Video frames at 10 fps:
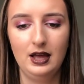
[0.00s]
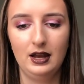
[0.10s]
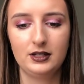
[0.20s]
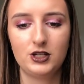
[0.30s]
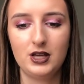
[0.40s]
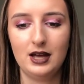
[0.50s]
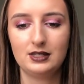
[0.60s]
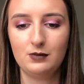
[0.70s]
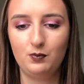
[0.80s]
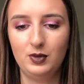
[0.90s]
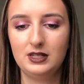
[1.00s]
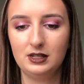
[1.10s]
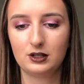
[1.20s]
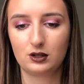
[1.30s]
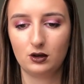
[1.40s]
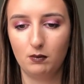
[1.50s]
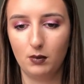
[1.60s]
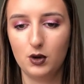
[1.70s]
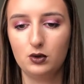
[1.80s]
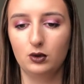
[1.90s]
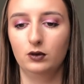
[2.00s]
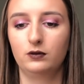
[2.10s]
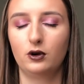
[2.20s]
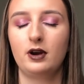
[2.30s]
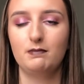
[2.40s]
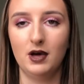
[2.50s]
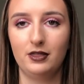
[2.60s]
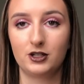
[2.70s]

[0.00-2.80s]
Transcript: Like, she has a business mogul for a mother.